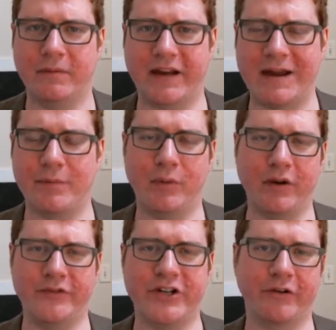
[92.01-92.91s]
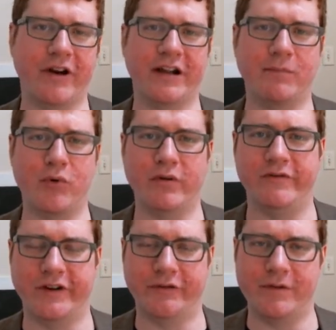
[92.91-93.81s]
capable of generating more
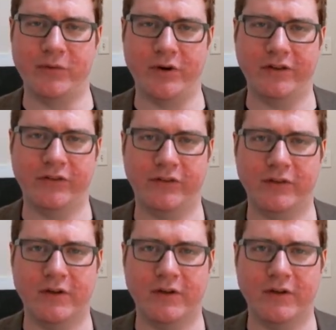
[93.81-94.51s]
victory points.